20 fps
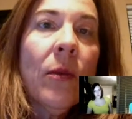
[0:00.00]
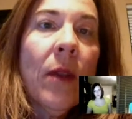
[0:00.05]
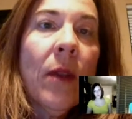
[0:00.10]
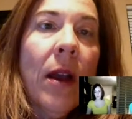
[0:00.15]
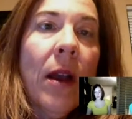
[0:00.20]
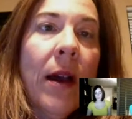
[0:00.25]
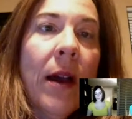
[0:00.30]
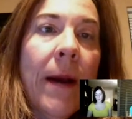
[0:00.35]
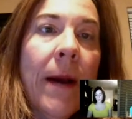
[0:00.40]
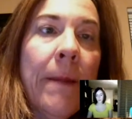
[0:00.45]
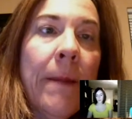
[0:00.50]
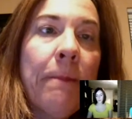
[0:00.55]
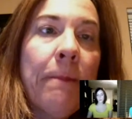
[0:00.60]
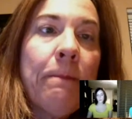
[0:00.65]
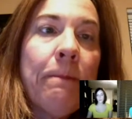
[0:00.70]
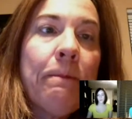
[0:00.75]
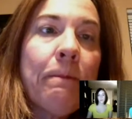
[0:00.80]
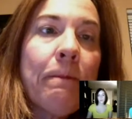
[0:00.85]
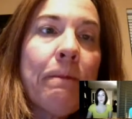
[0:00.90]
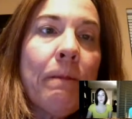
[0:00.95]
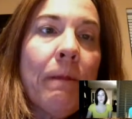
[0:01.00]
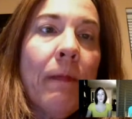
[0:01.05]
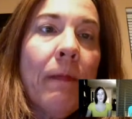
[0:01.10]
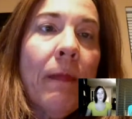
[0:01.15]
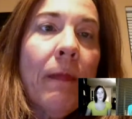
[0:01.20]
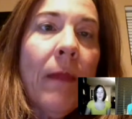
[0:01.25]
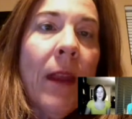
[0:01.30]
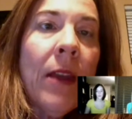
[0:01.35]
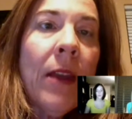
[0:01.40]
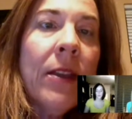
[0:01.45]

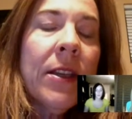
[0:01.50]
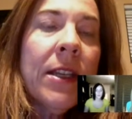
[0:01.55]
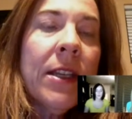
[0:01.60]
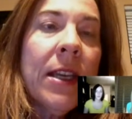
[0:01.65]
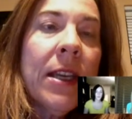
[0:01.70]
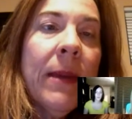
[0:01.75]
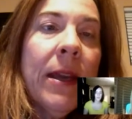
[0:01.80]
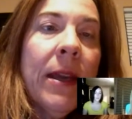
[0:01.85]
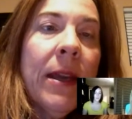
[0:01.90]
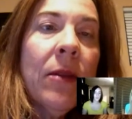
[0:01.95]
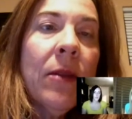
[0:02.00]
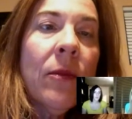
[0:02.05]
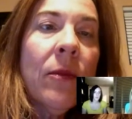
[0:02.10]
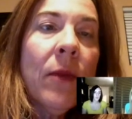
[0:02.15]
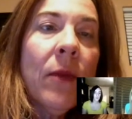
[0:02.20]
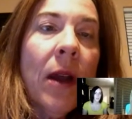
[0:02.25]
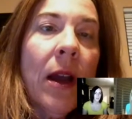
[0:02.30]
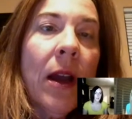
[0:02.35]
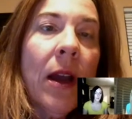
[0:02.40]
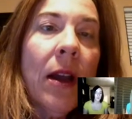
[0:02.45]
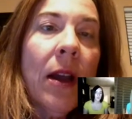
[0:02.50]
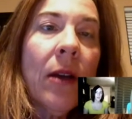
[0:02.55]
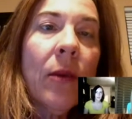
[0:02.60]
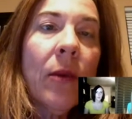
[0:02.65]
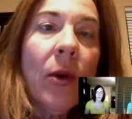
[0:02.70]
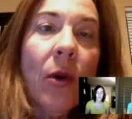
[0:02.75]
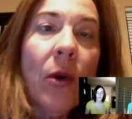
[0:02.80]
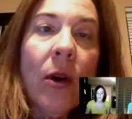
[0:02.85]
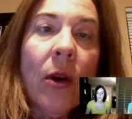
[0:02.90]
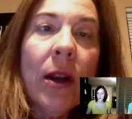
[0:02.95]
the TB and
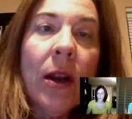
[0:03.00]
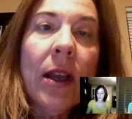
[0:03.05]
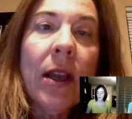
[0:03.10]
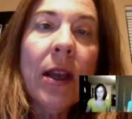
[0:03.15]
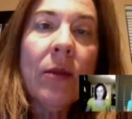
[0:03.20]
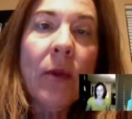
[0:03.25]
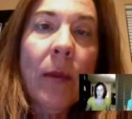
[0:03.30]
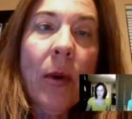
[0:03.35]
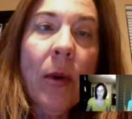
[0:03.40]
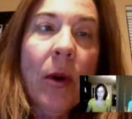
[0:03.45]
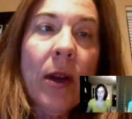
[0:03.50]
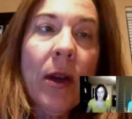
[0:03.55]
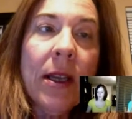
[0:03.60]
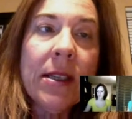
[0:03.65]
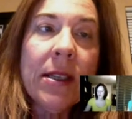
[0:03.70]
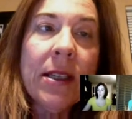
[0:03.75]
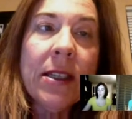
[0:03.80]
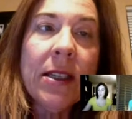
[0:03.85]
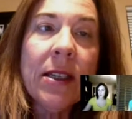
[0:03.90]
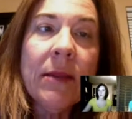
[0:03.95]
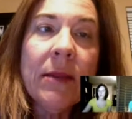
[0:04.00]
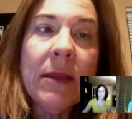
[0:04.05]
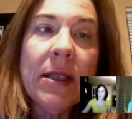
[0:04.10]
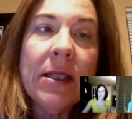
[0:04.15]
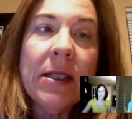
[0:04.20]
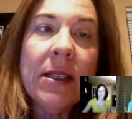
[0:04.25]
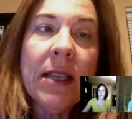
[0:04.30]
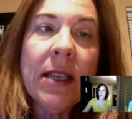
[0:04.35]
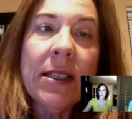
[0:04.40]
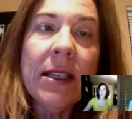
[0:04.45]
recording and reporting system is
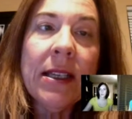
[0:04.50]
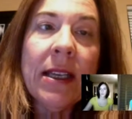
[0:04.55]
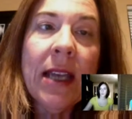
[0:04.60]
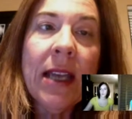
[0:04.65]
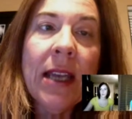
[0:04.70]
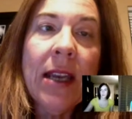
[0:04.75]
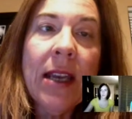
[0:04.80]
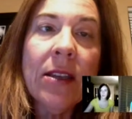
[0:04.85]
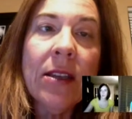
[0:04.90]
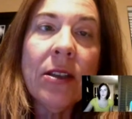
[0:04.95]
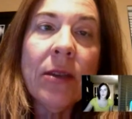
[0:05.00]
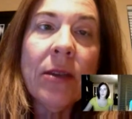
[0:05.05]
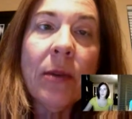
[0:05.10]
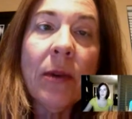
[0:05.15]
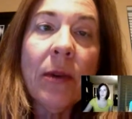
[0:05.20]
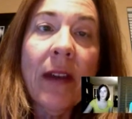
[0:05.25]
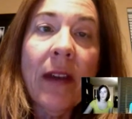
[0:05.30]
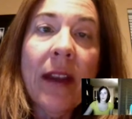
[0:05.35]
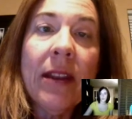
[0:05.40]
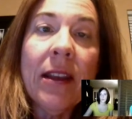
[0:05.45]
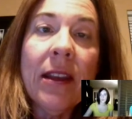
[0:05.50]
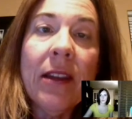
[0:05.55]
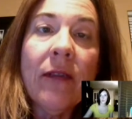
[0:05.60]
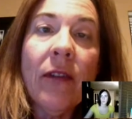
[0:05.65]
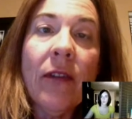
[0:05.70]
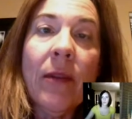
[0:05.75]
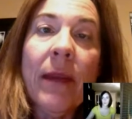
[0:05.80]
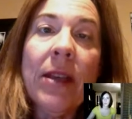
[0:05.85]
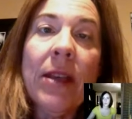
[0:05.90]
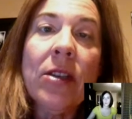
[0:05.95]
designated to provide the
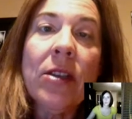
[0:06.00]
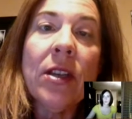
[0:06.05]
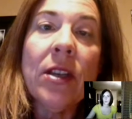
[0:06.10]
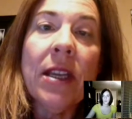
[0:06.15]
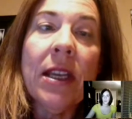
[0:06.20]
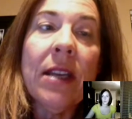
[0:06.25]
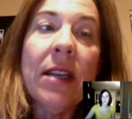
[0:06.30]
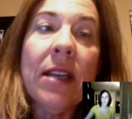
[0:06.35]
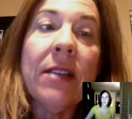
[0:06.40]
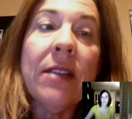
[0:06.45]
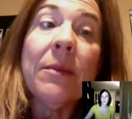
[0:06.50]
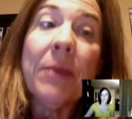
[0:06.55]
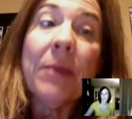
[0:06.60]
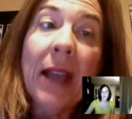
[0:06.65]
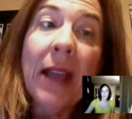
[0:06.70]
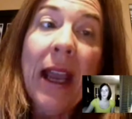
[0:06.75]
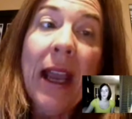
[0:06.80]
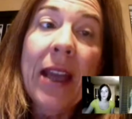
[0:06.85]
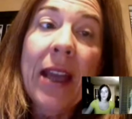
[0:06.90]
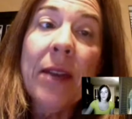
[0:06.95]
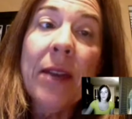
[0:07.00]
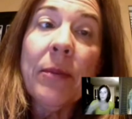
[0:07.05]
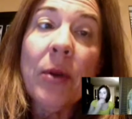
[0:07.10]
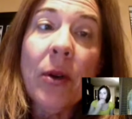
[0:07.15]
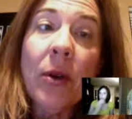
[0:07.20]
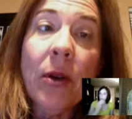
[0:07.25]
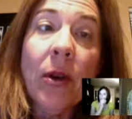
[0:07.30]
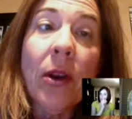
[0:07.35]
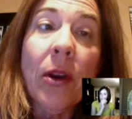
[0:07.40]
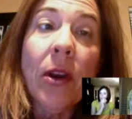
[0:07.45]
information needed to plan,
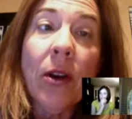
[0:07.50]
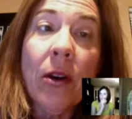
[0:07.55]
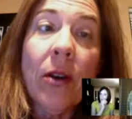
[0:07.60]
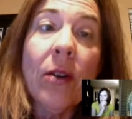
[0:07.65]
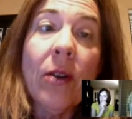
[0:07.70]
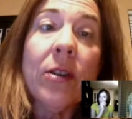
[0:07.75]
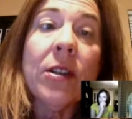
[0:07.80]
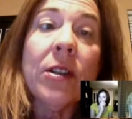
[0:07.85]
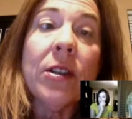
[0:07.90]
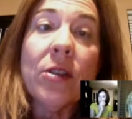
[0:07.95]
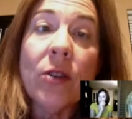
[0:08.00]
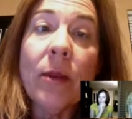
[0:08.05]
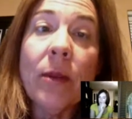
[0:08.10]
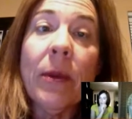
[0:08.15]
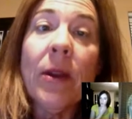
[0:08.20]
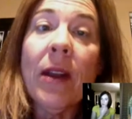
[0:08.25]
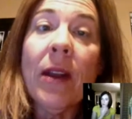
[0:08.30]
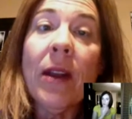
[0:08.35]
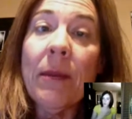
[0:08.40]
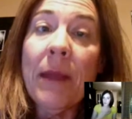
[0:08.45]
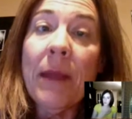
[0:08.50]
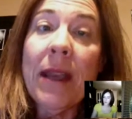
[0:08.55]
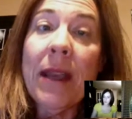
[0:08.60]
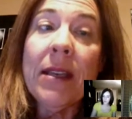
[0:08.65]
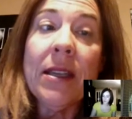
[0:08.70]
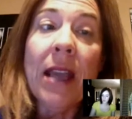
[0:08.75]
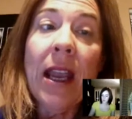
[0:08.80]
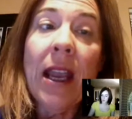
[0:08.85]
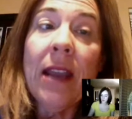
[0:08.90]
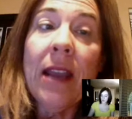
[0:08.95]
procure, distribute, and
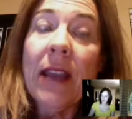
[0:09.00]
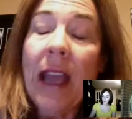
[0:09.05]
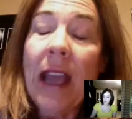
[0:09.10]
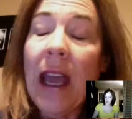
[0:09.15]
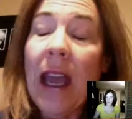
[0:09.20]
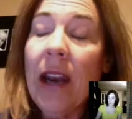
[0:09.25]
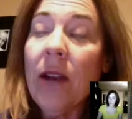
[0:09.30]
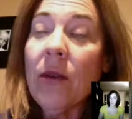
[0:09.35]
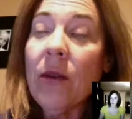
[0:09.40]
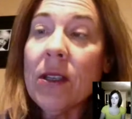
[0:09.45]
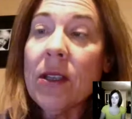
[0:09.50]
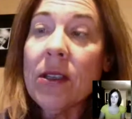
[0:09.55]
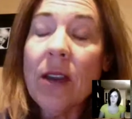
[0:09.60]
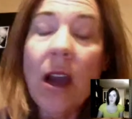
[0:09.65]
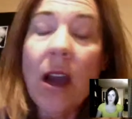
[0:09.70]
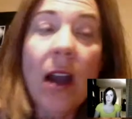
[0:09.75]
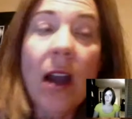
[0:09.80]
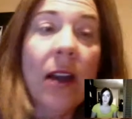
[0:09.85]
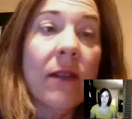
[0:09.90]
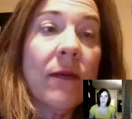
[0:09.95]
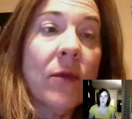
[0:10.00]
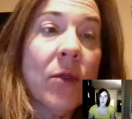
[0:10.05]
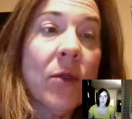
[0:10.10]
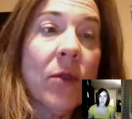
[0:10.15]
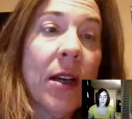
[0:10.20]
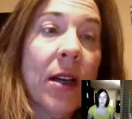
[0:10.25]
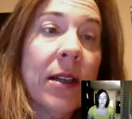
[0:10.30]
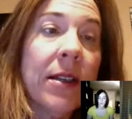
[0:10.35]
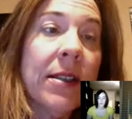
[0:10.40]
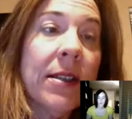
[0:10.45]
maintain the adequate stock of
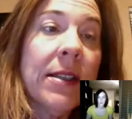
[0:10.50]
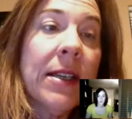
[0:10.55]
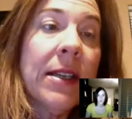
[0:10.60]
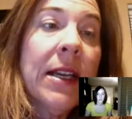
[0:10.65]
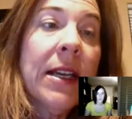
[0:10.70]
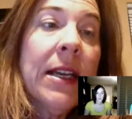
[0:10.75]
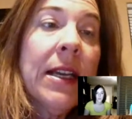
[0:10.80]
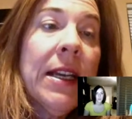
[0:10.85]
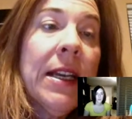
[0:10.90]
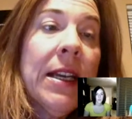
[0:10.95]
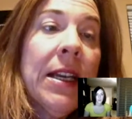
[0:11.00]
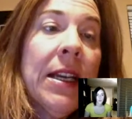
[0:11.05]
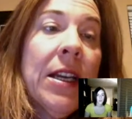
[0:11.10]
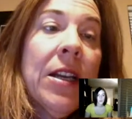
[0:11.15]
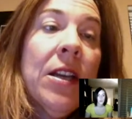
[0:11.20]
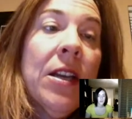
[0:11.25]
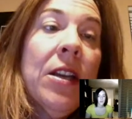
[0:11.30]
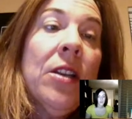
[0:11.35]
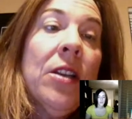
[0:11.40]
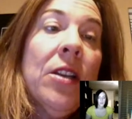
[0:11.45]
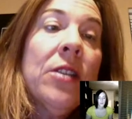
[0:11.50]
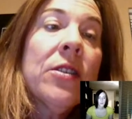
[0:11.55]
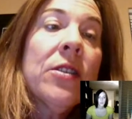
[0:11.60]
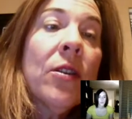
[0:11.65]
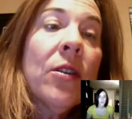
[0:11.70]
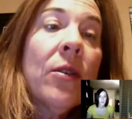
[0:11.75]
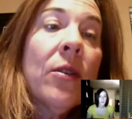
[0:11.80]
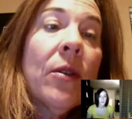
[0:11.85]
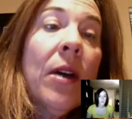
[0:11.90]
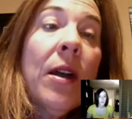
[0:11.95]
drugs.
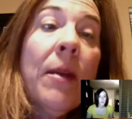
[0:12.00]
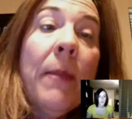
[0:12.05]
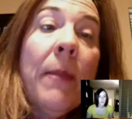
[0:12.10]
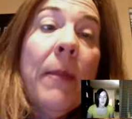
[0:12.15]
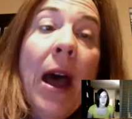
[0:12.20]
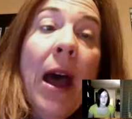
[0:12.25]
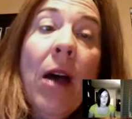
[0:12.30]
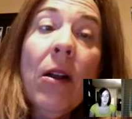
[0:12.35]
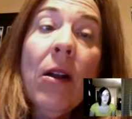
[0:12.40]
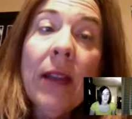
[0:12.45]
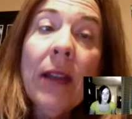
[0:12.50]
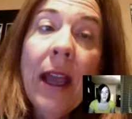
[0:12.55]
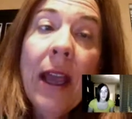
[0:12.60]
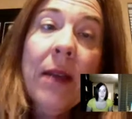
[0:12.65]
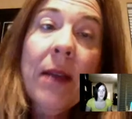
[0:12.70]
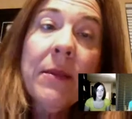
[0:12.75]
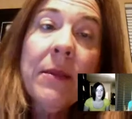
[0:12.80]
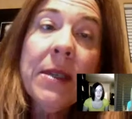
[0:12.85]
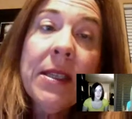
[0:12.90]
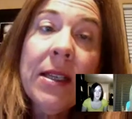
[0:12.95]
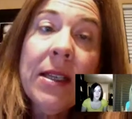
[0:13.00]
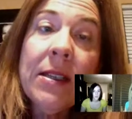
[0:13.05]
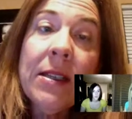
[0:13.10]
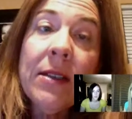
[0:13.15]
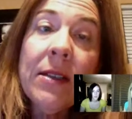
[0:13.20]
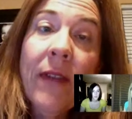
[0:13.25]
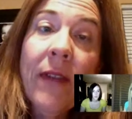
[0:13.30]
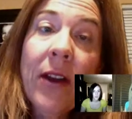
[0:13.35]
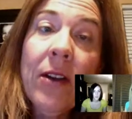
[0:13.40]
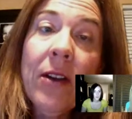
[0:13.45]
So Powell, Lamb,
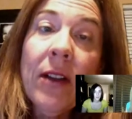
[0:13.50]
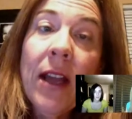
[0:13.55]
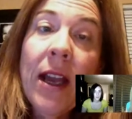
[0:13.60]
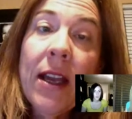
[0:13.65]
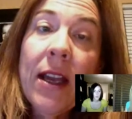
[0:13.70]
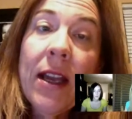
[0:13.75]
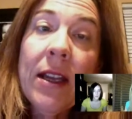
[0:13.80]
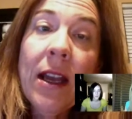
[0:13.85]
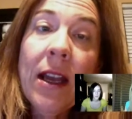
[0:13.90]
Sisk, Federline,